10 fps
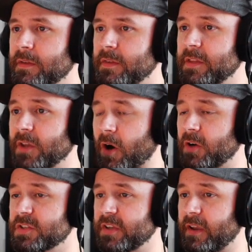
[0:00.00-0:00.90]
Then the
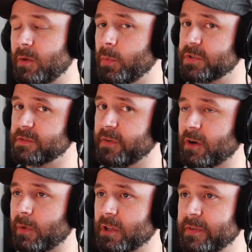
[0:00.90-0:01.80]
art style, which is very
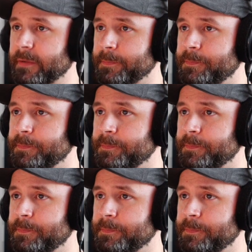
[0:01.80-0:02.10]
relevant,